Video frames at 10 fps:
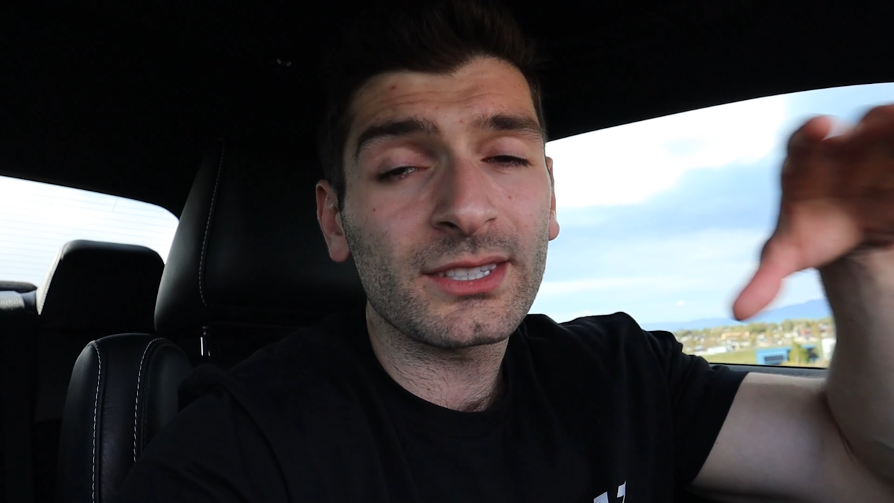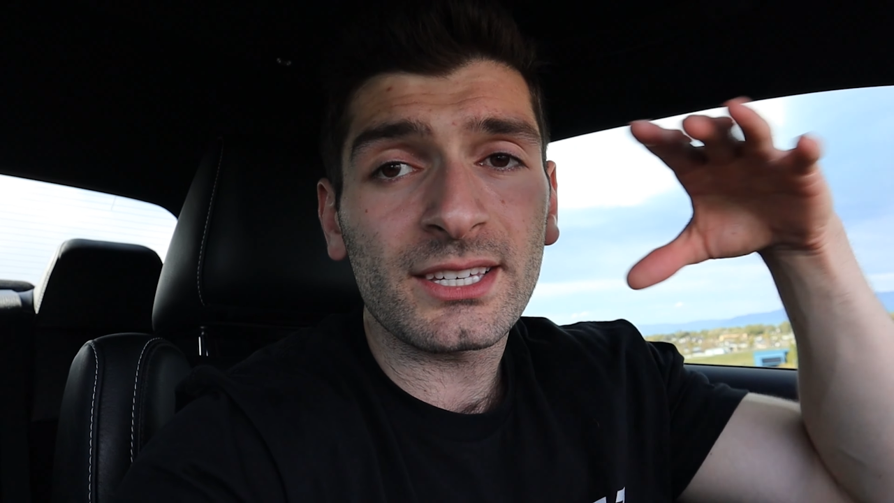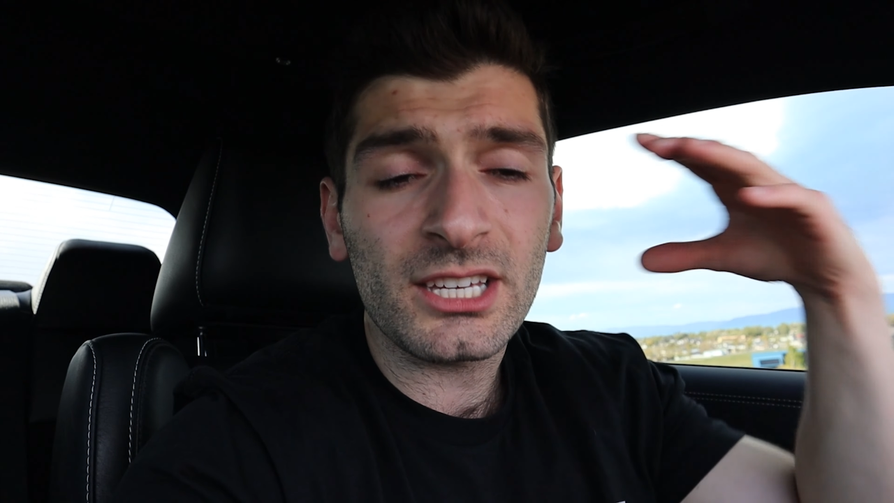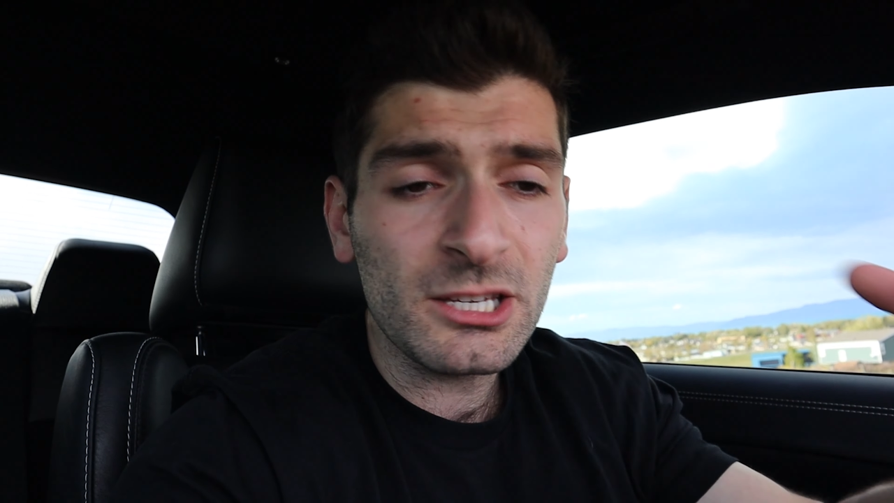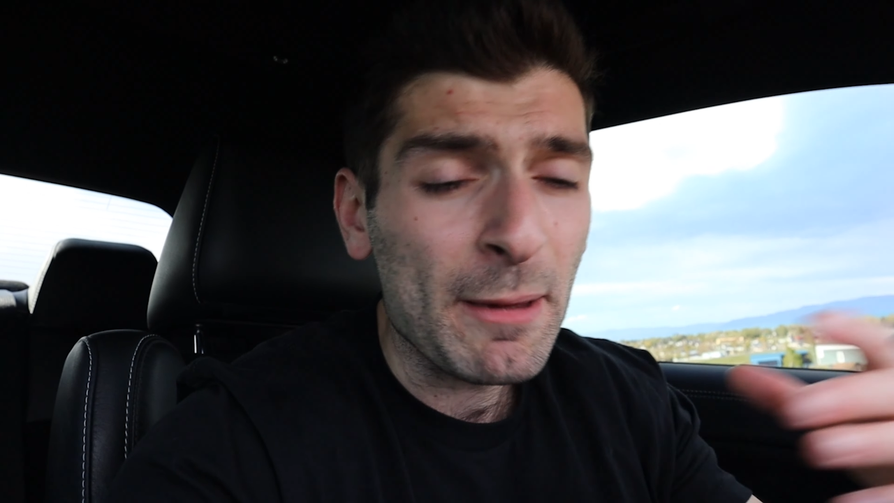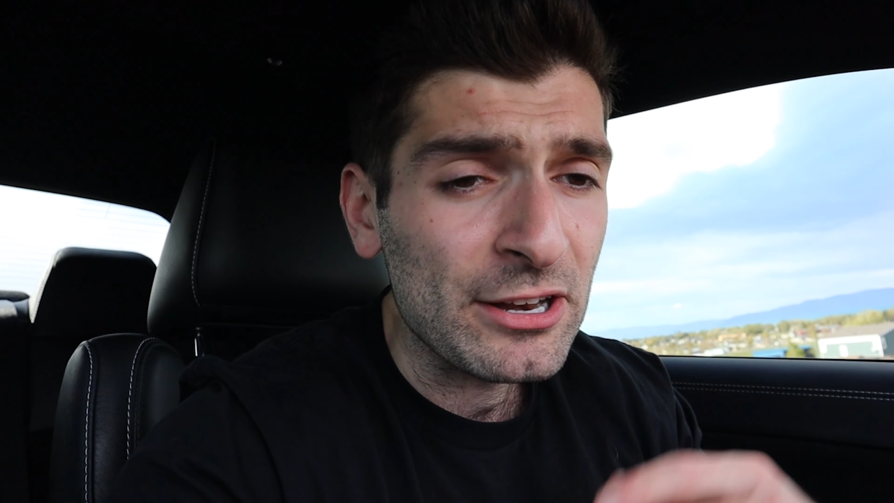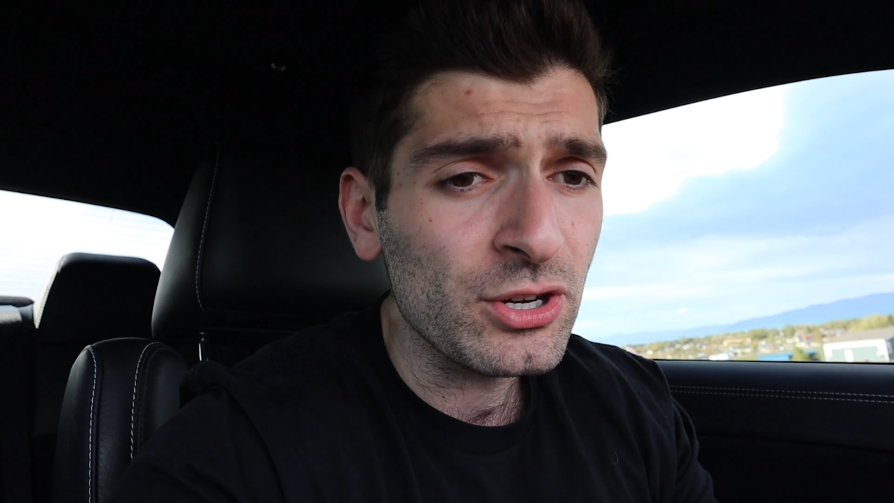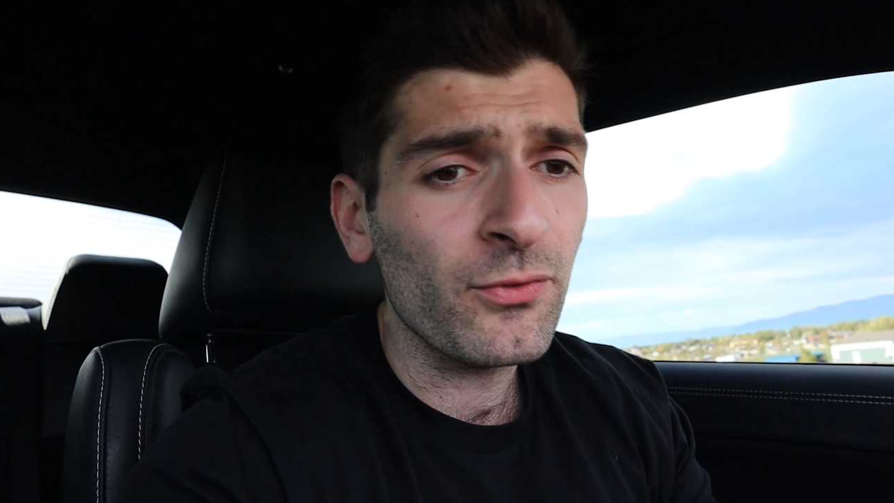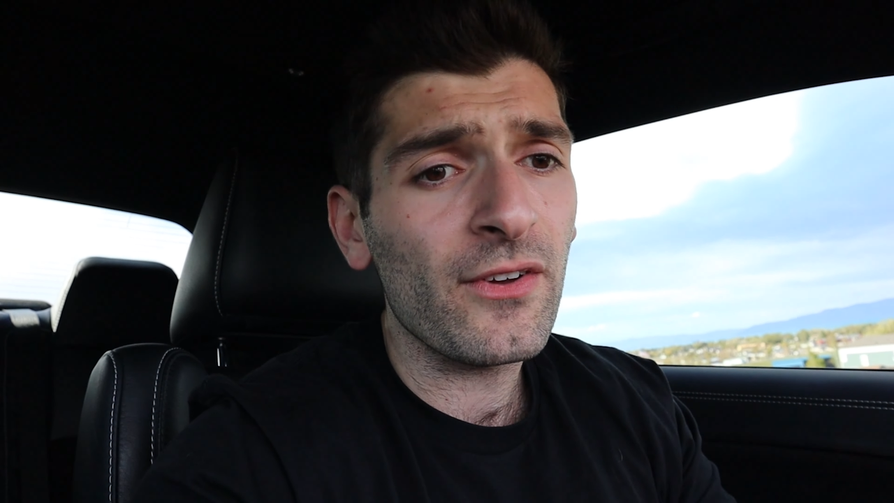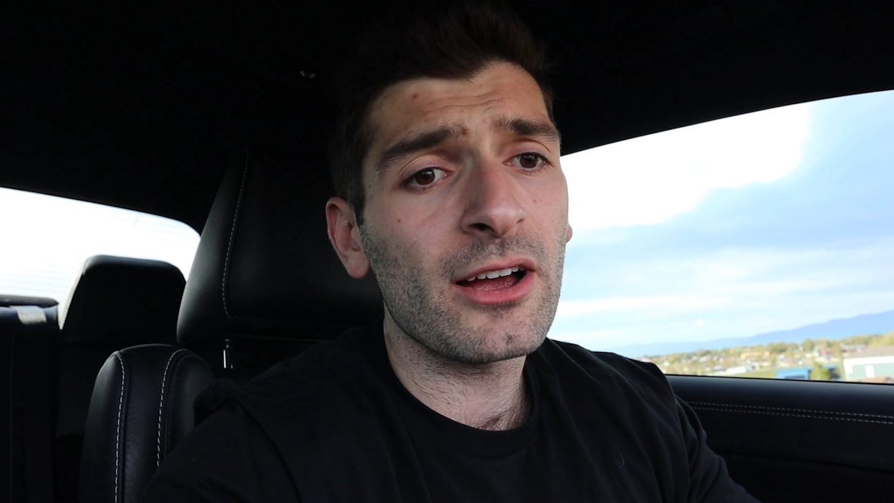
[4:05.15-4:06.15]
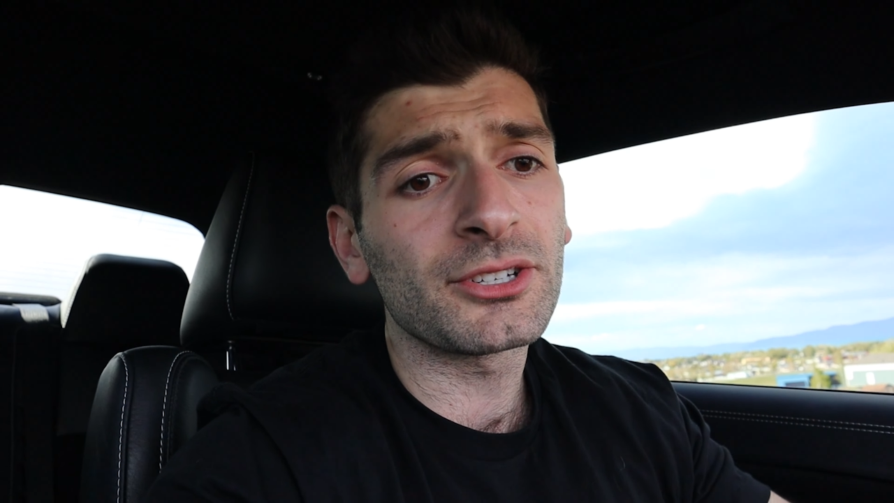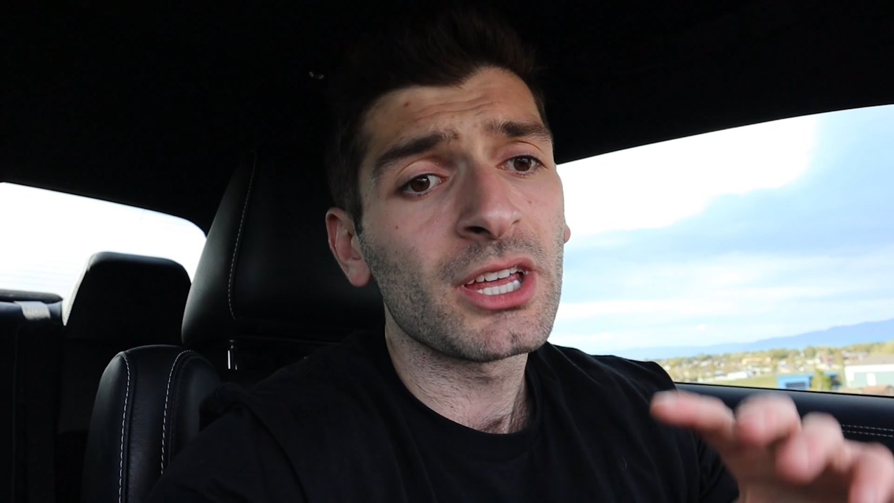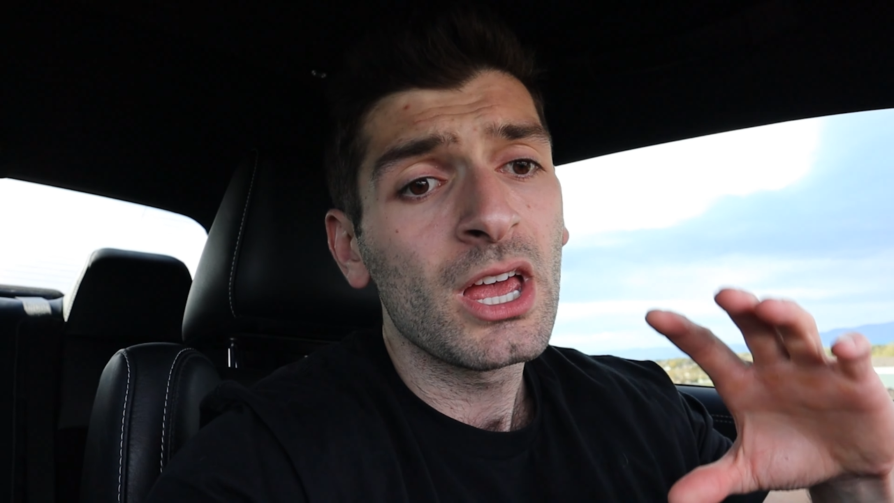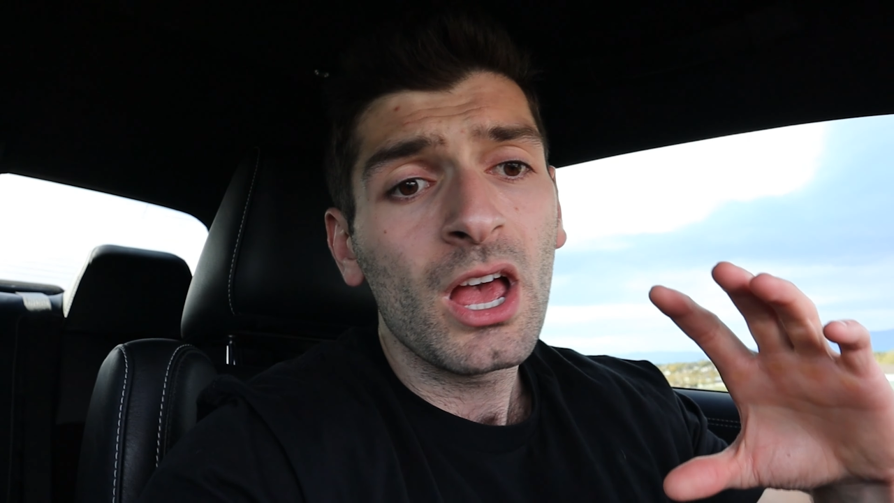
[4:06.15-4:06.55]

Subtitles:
the suspension feels,